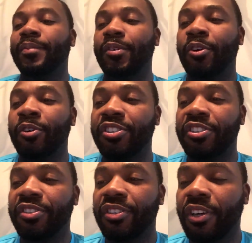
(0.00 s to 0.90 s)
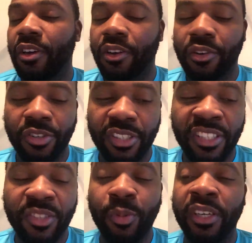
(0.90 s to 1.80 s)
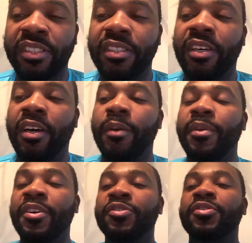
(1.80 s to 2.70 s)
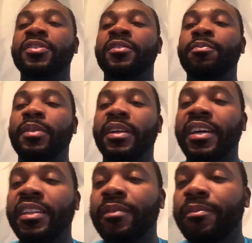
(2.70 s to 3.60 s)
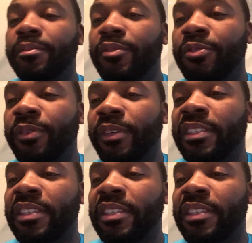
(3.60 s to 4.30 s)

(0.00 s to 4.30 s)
Coach expressed interest of playing him during this